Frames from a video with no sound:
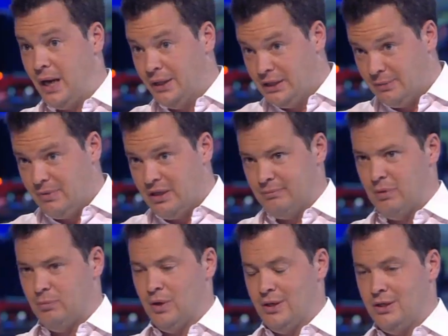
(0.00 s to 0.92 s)
under
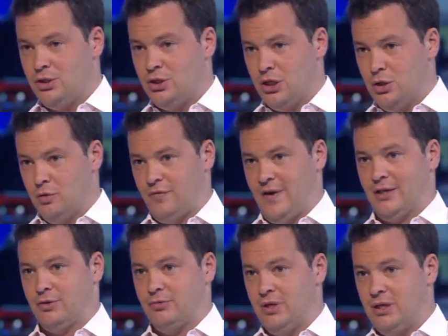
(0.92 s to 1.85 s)
minimum wage in your
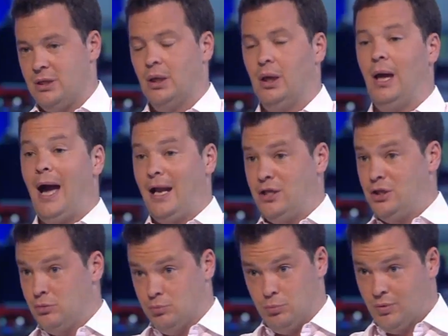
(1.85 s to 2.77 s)
factory and
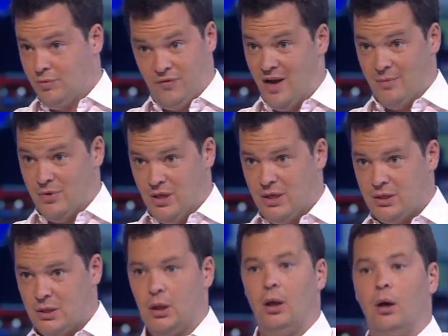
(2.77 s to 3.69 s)
you were fine with it,